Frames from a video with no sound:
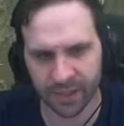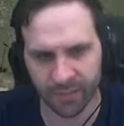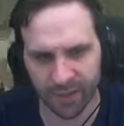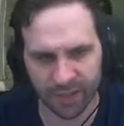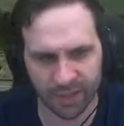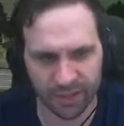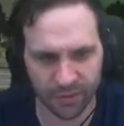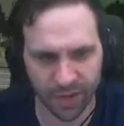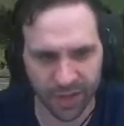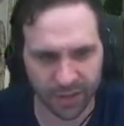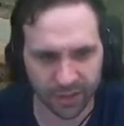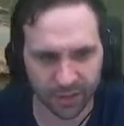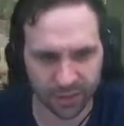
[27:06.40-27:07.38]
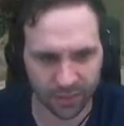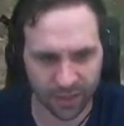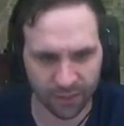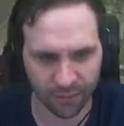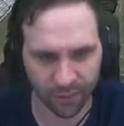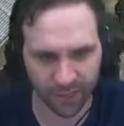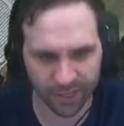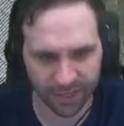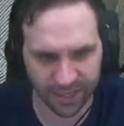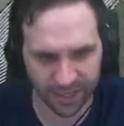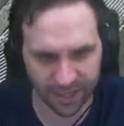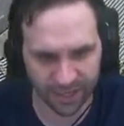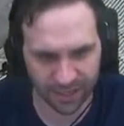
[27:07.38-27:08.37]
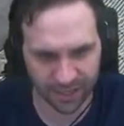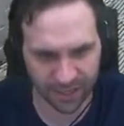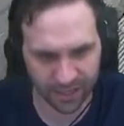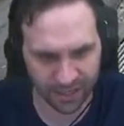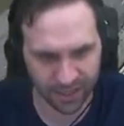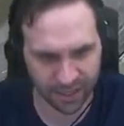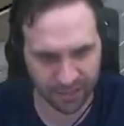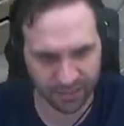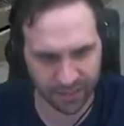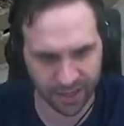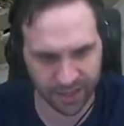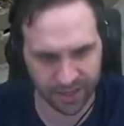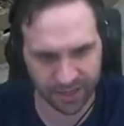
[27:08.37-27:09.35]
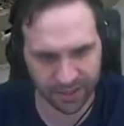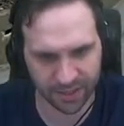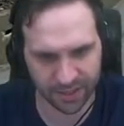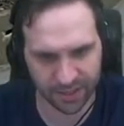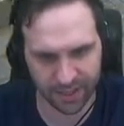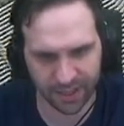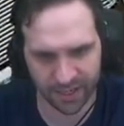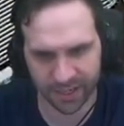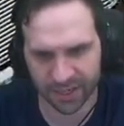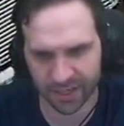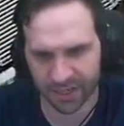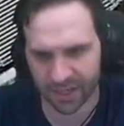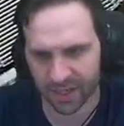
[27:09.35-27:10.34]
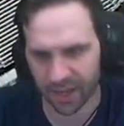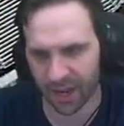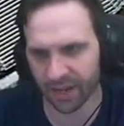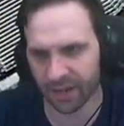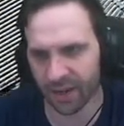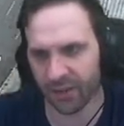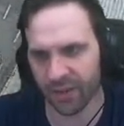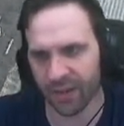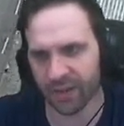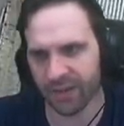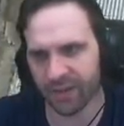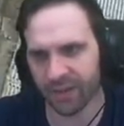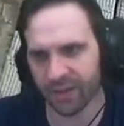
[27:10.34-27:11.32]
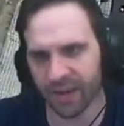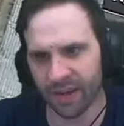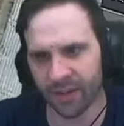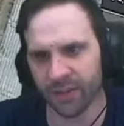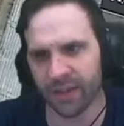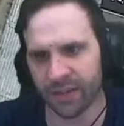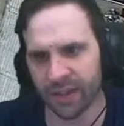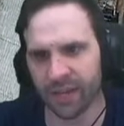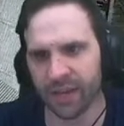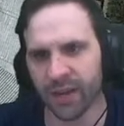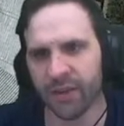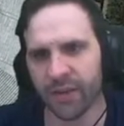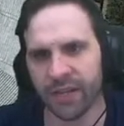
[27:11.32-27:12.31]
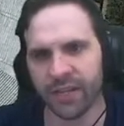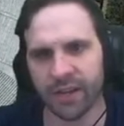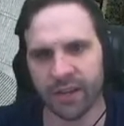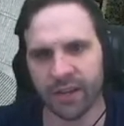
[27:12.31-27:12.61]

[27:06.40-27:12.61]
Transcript: Band of the track looks to be in pretty decent condition, to be honest. Like, I know that I know that they go in there